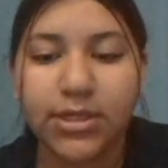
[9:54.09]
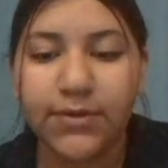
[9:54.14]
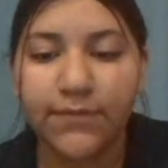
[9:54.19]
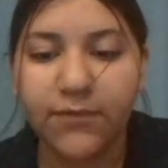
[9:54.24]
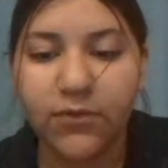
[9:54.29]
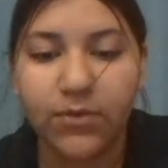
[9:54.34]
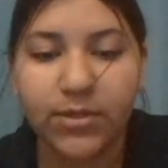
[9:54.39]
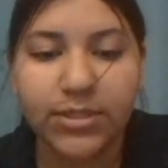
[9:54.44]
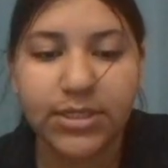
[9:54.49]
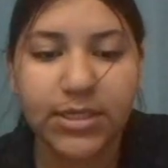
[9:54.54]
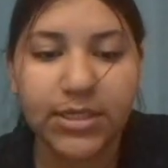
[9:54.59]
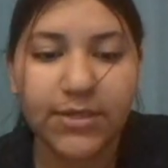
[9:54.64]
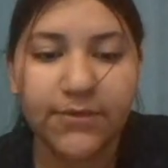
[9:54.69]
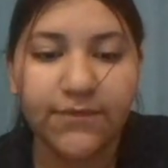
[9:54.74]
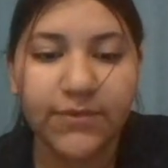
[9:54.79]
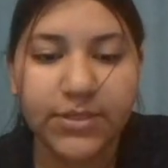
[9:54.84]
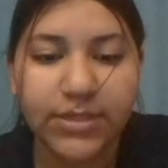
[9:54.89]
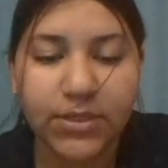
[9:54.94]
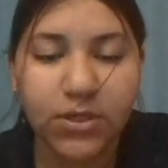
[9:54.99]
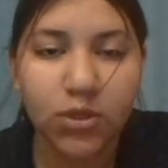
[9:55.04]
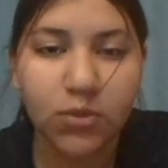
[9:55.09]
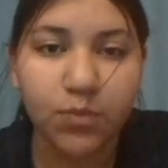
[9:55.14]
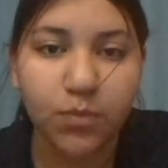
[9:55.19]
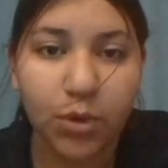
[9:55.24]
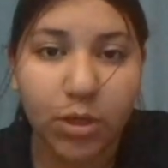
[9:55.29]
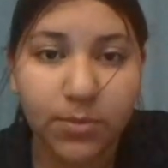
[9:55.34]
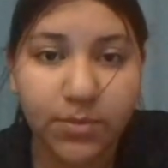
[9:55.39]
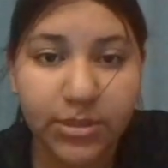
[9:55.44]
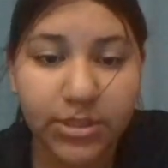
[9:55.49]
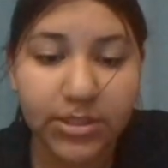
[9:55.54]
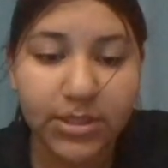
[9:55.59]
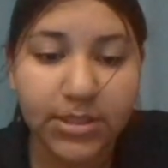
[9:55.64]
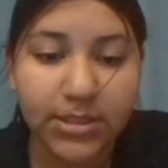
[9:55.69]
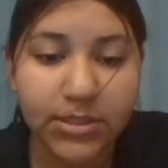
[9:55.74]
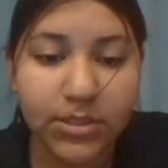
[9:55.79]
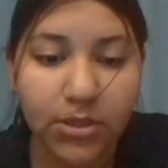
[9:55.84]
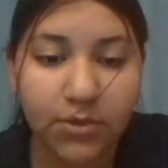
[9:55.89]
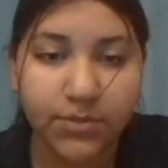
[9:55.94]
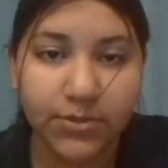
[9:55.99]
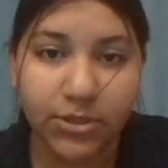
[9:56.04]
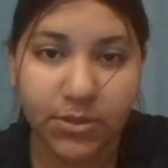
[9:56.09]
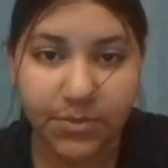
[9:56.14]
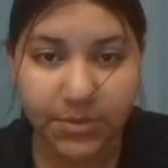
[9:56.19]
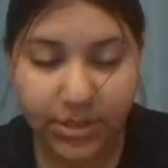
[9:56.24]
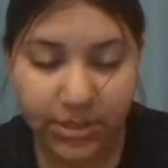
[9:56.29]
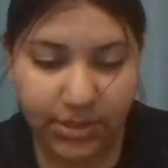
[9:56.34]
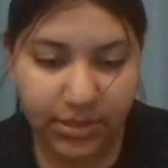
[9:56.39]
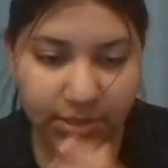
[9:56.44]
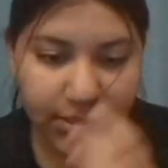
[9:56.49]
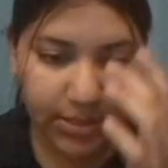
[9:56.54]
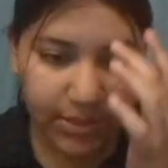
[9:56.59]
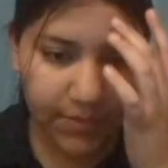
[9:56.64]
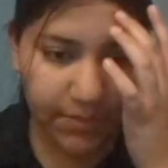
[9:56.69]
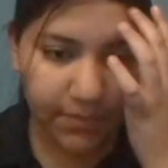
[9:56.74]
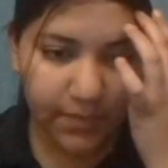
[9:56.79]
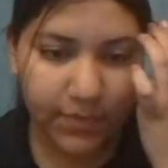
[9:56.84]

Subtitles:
influencing the physical properties of substances.